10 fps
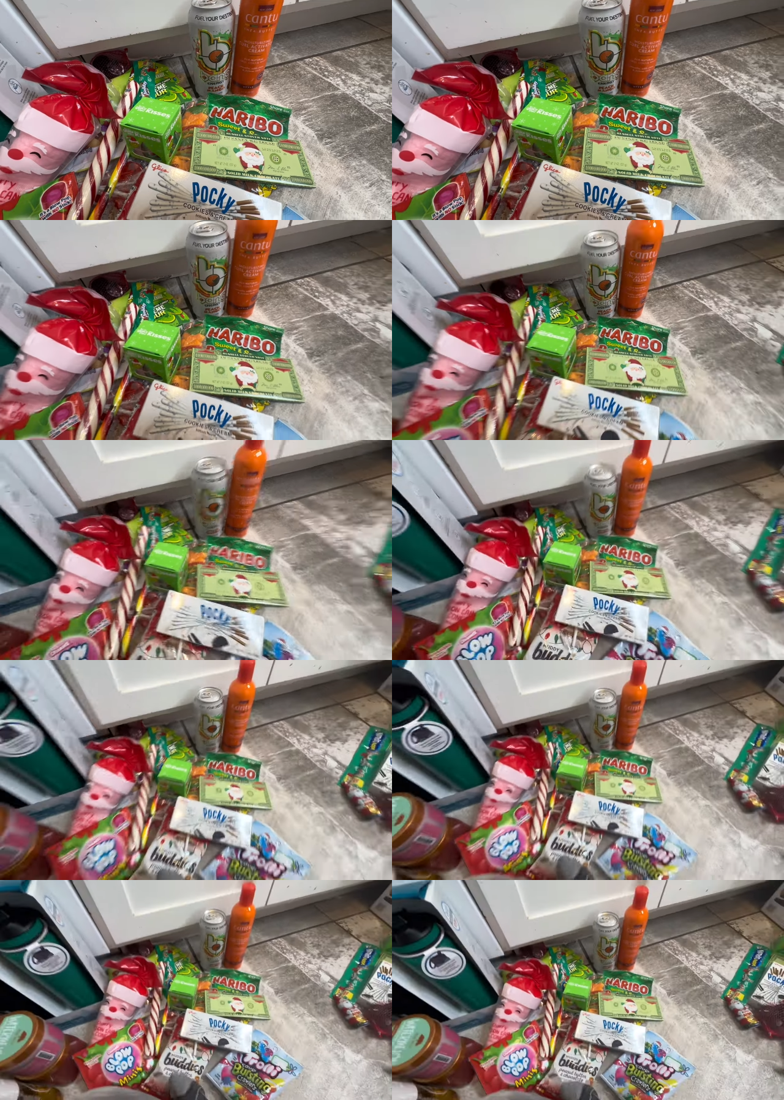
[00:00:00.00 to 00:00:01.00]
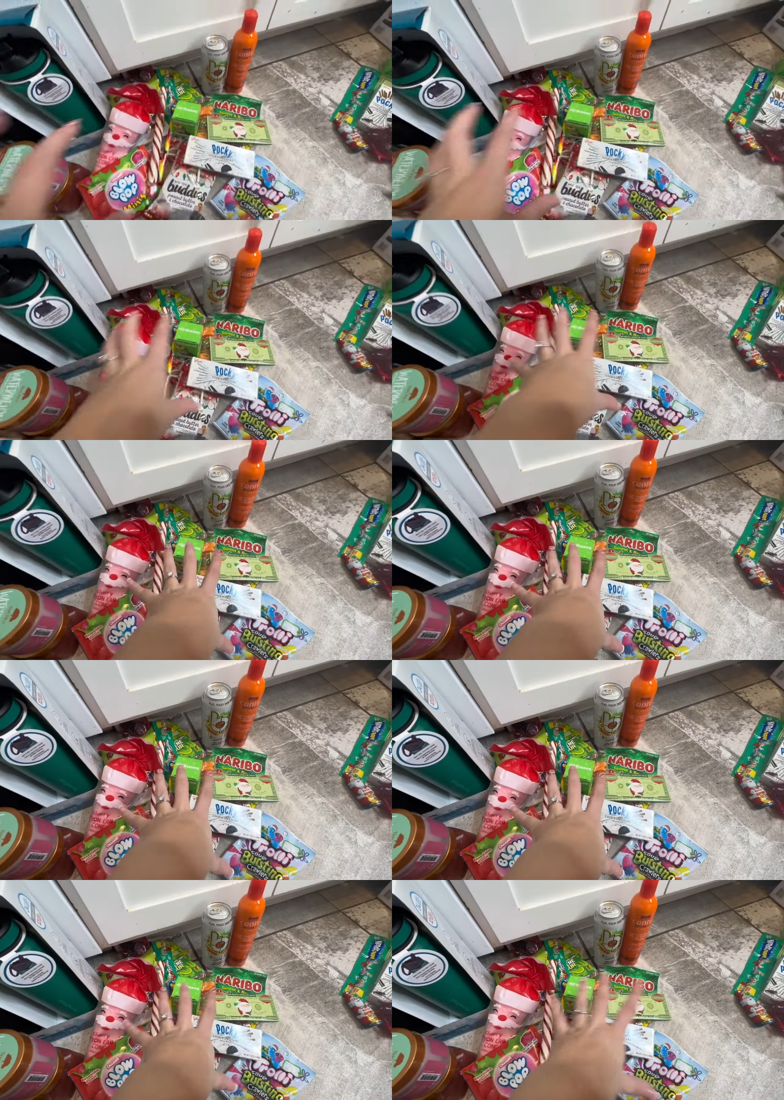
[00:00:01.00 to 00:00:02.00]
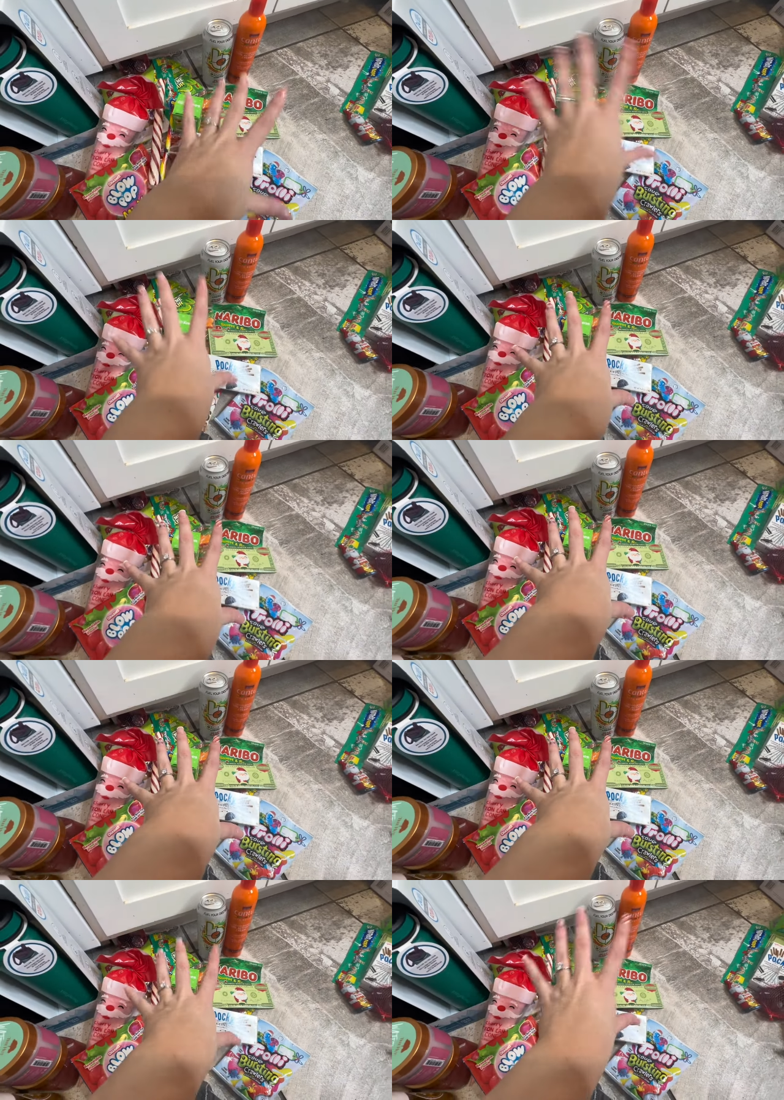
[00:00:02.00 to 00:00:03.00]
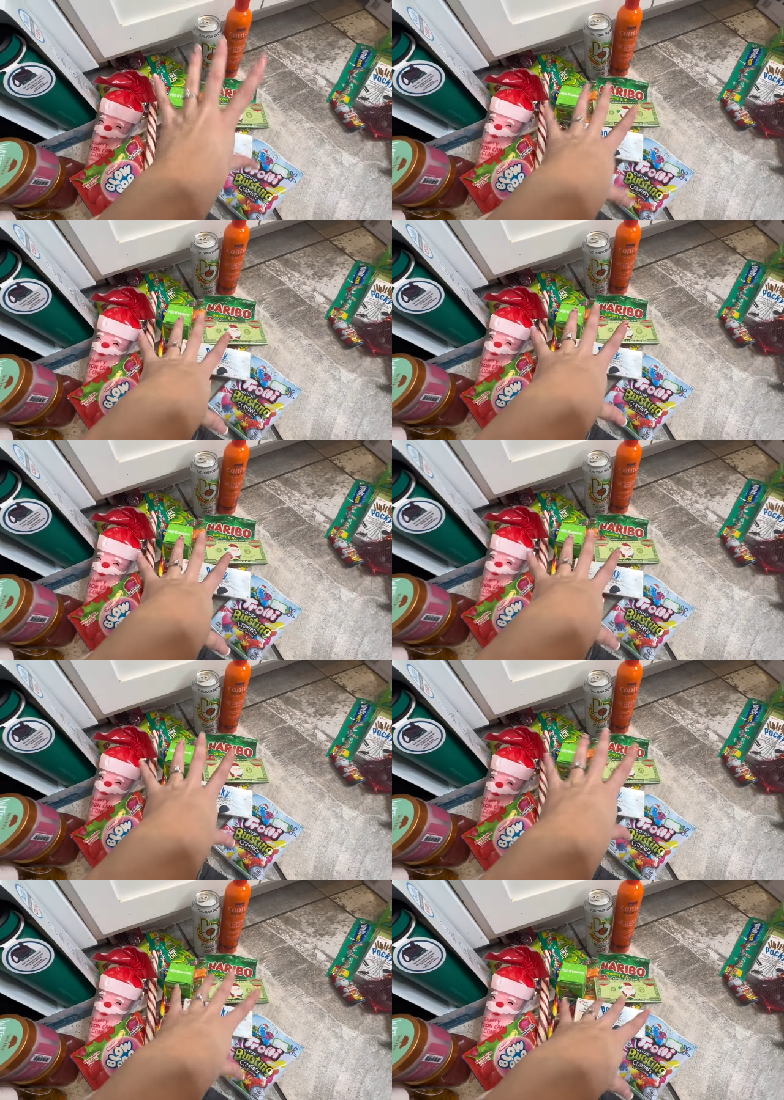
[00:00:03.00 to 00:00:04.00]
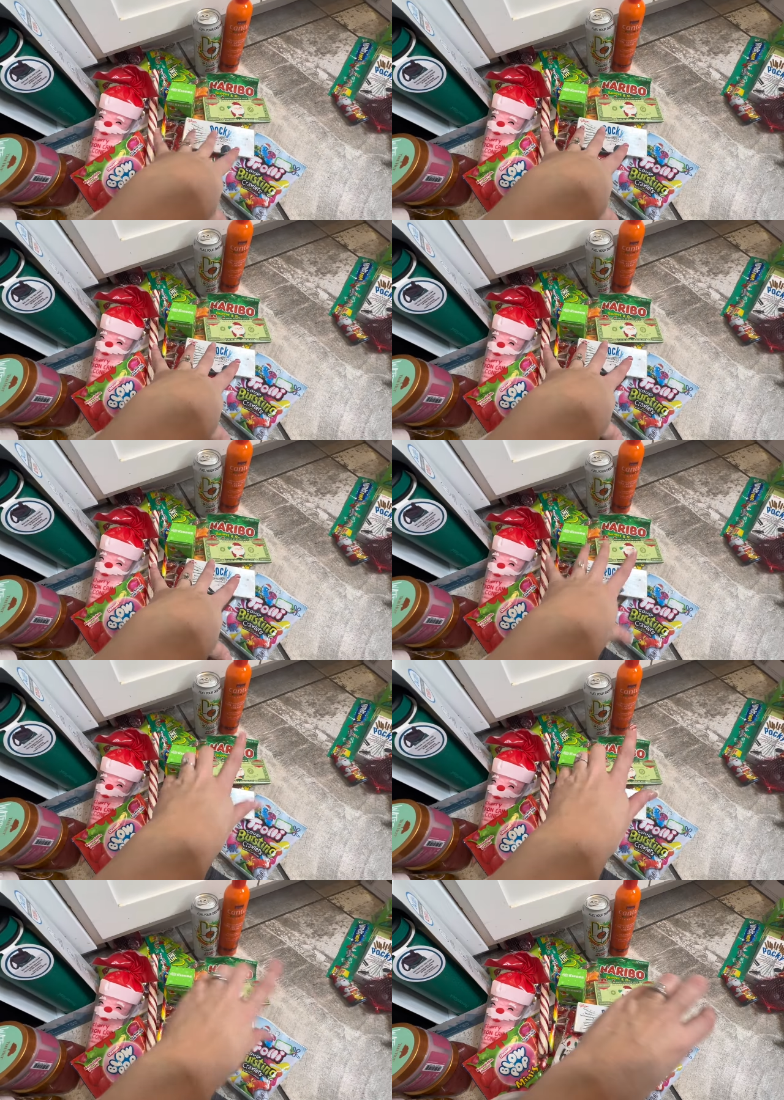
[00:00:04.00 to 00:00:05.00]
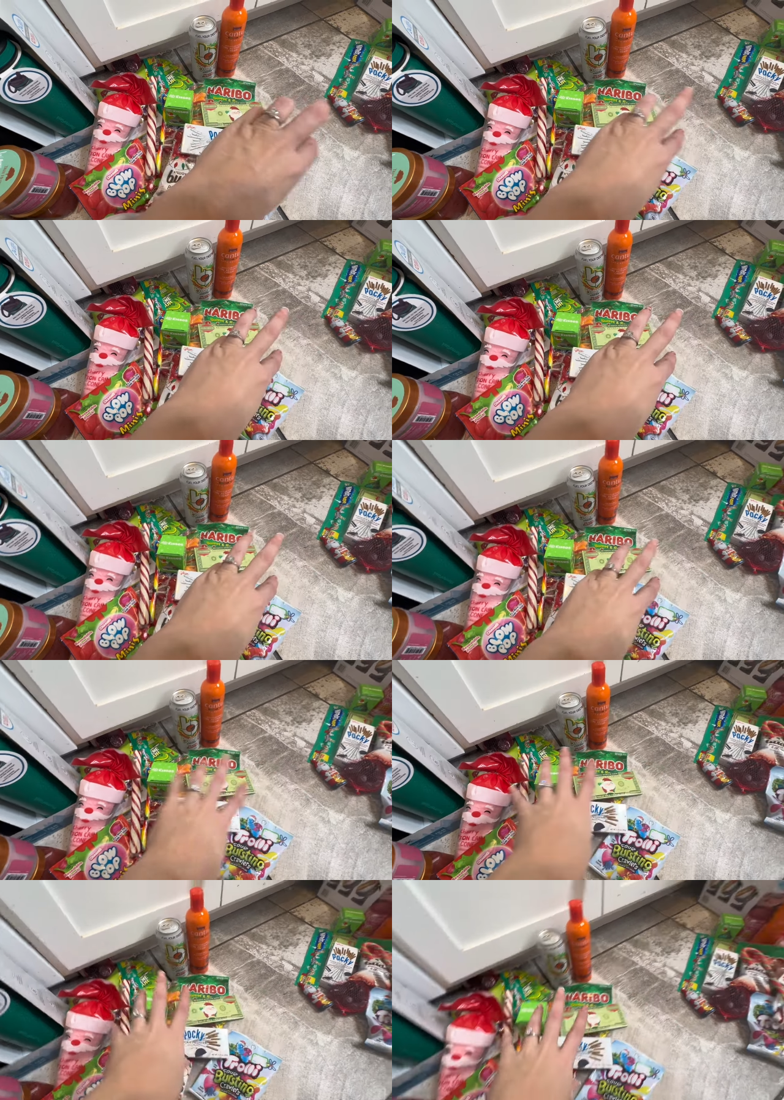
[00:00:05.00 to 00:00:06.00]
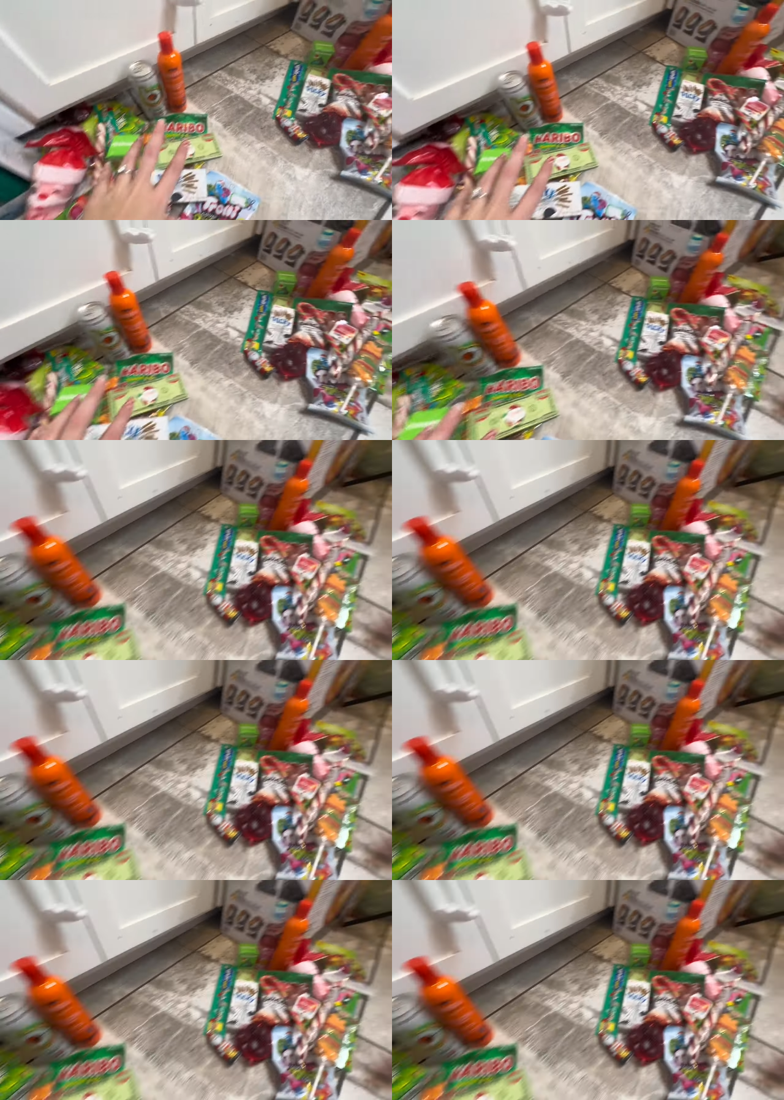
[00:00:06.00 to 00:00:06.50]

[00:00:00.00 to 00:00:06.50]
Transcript: No face is visible, so there are no lips to read.